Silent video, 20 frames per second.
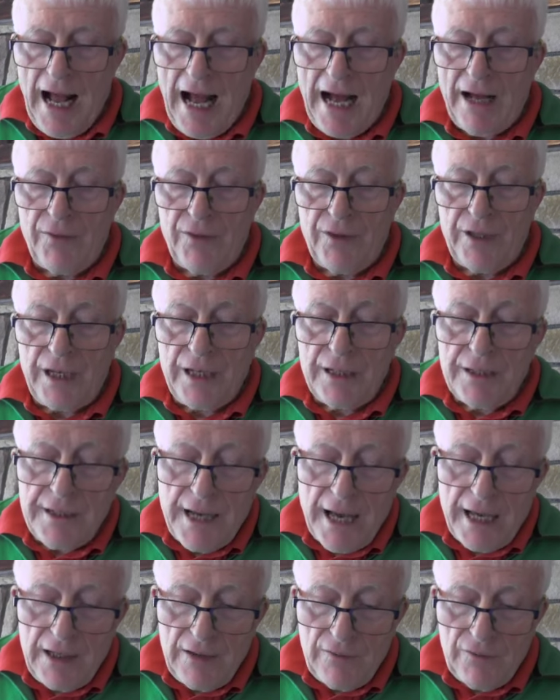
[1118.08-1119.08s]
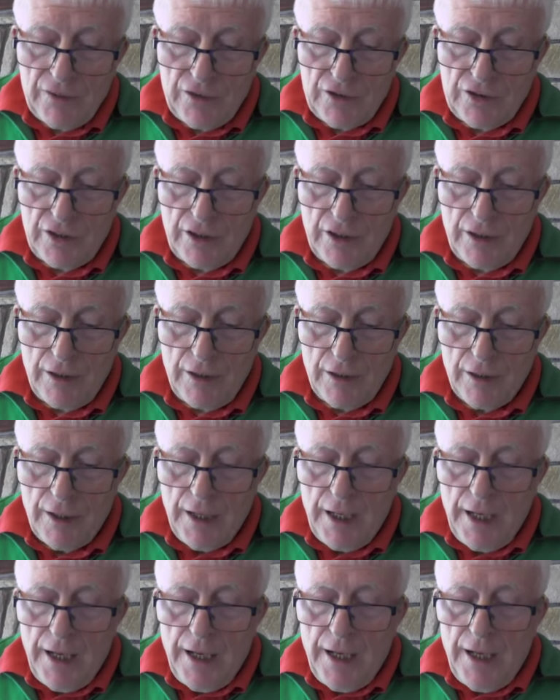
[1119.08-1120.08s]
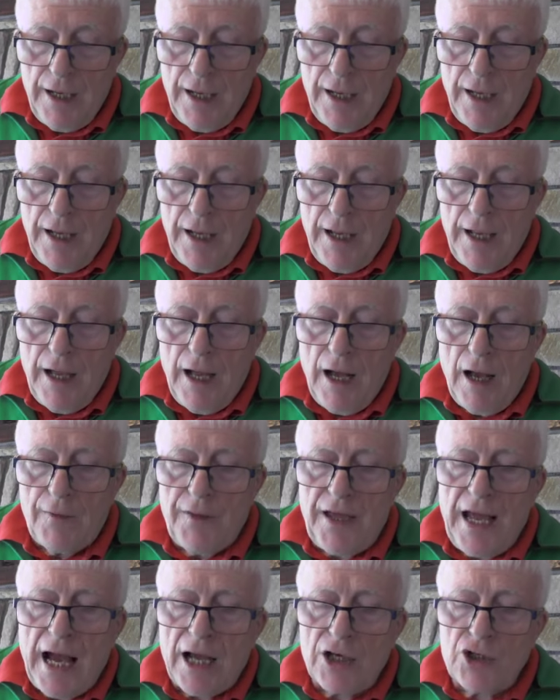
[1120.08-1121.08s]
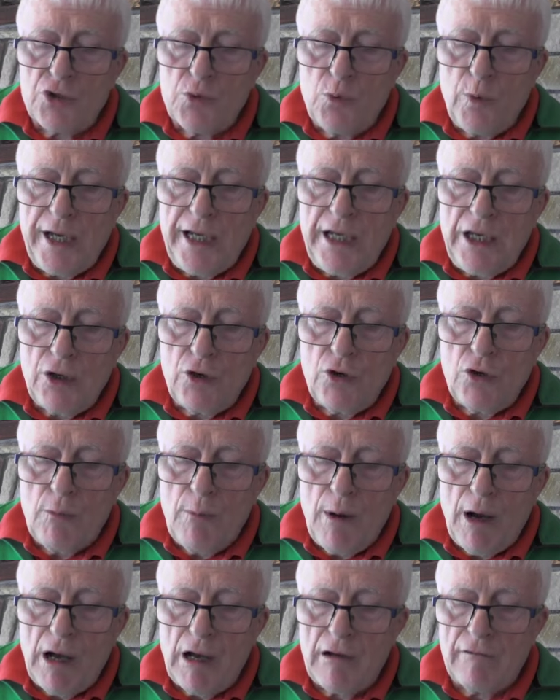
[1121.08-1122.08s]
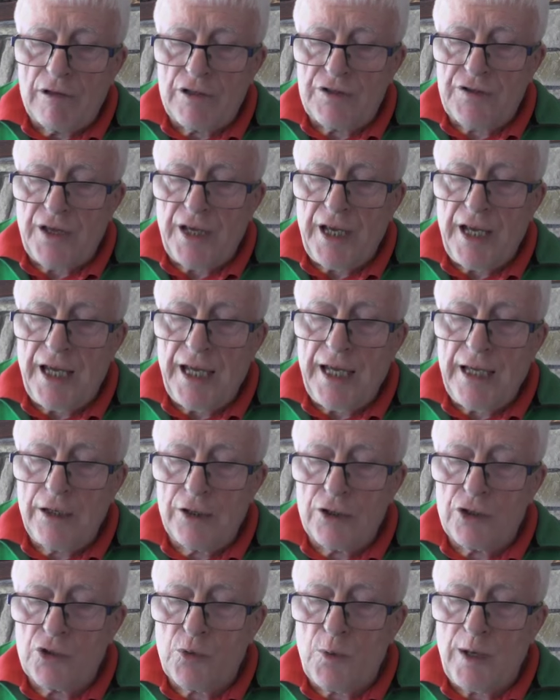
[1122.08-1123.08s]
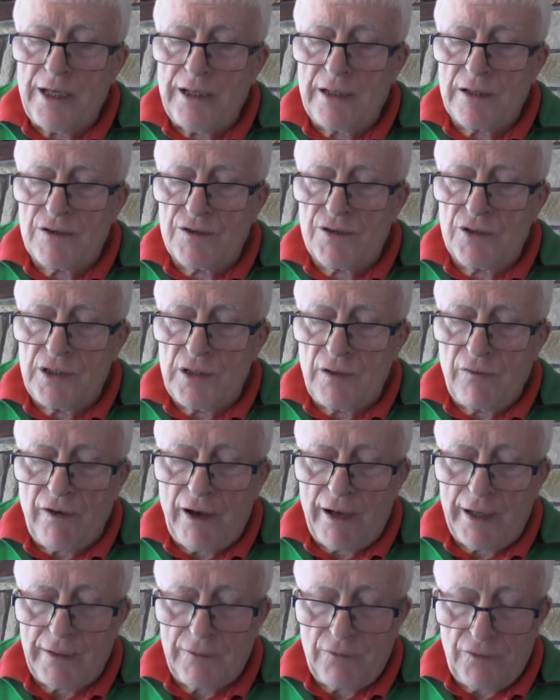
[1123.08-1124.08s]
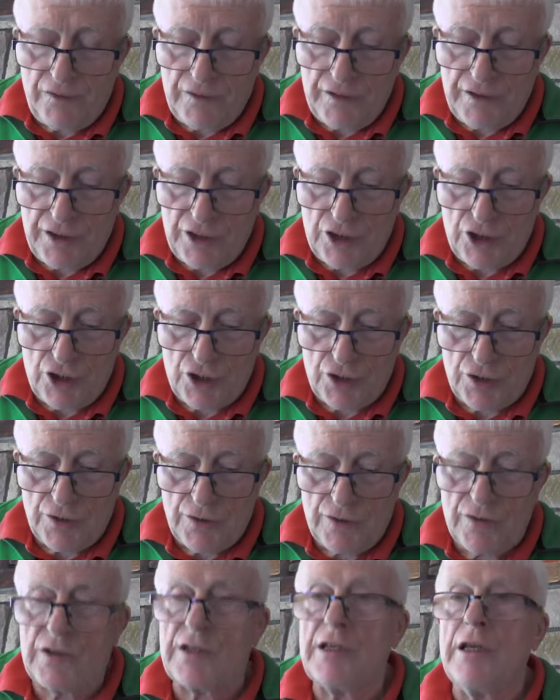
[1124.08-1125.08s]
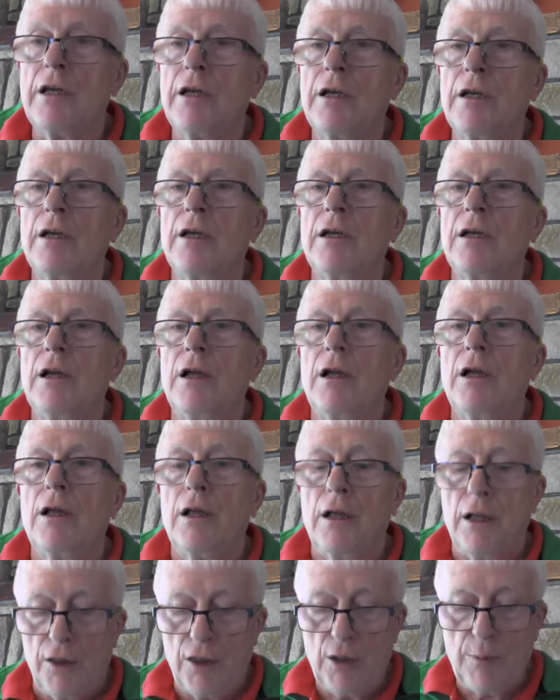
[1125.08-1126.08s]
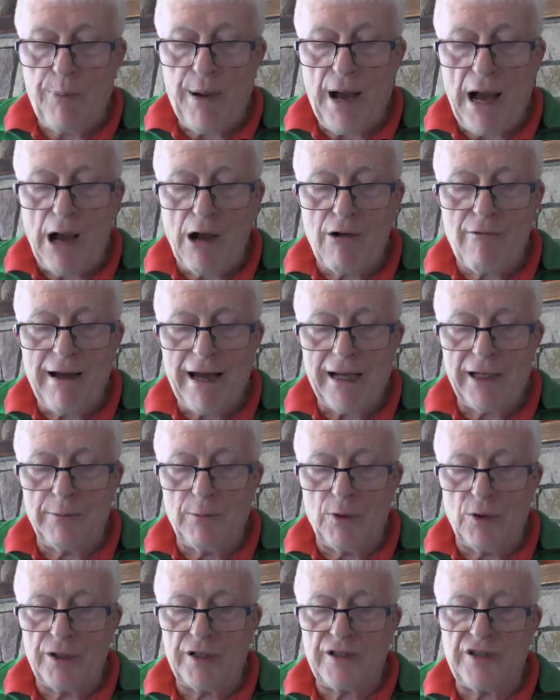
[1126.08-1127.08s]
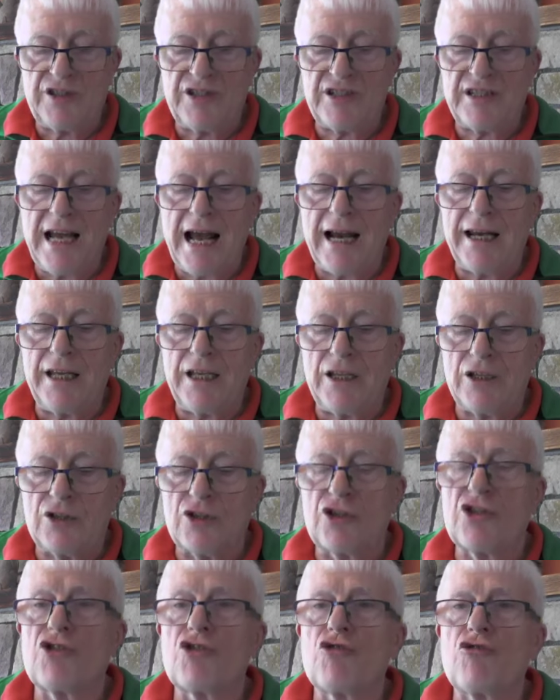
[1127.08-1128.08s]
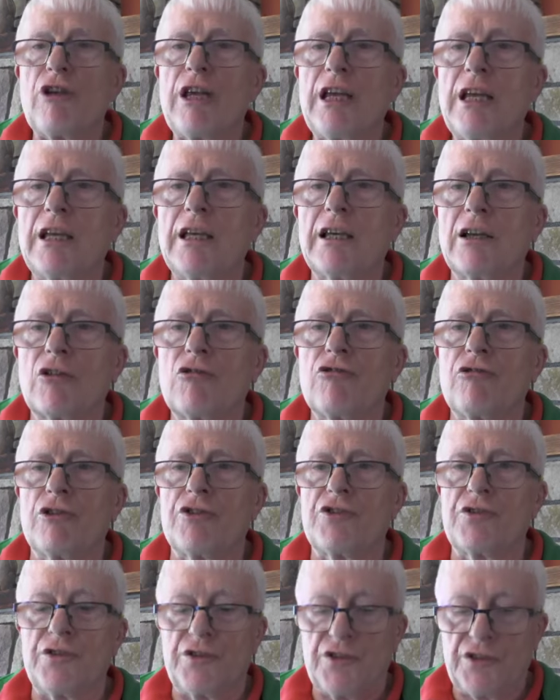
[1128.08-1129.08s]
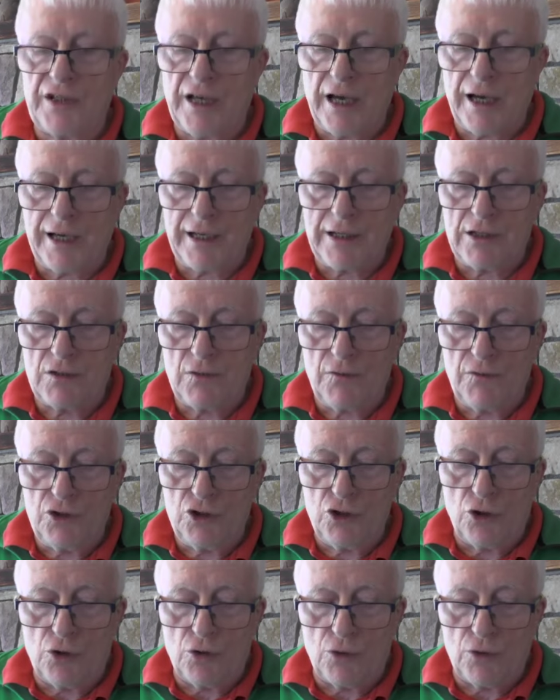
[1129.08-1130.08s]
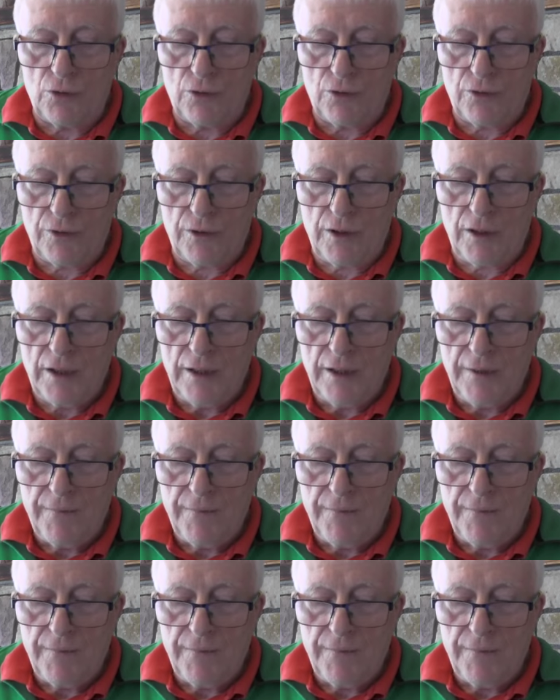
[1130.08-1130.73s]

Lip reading: And the Devata are the Ashwini Kumaras, the healer twins, the divine physicians. The power animal is stallion streaking across the skies of dawn.